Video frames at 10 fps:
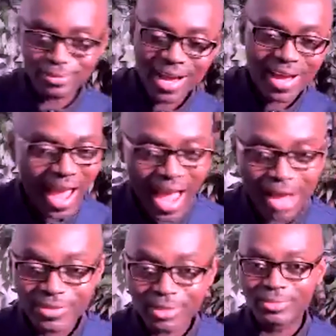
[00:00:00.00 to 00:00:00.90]
I
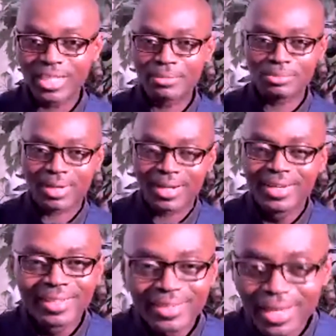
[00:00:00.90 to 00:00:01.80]
have some names, but
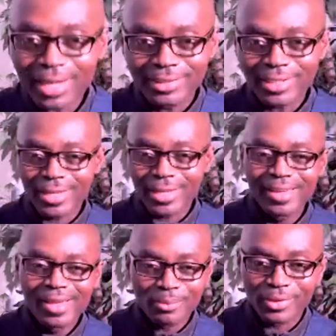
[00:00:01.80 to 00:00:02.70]
I
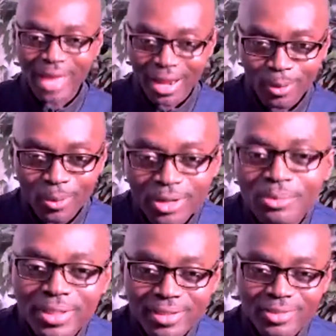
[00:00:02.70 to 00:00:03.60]
don't want to
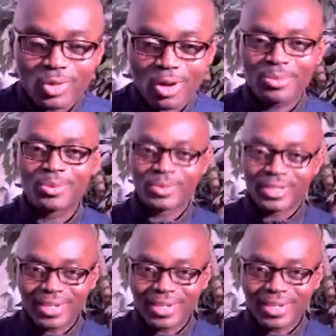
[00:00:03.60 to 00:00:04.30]
be in trouble with.